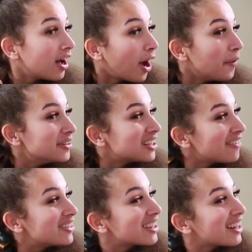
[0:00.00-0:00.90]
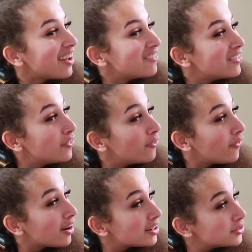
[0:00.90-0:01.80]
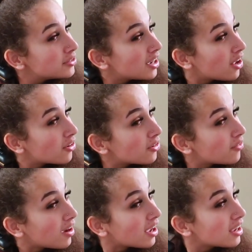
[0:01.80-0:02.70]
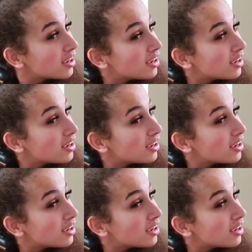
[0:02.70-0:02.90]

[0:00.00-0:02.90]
I always have to clap it before I do it. I don't know why.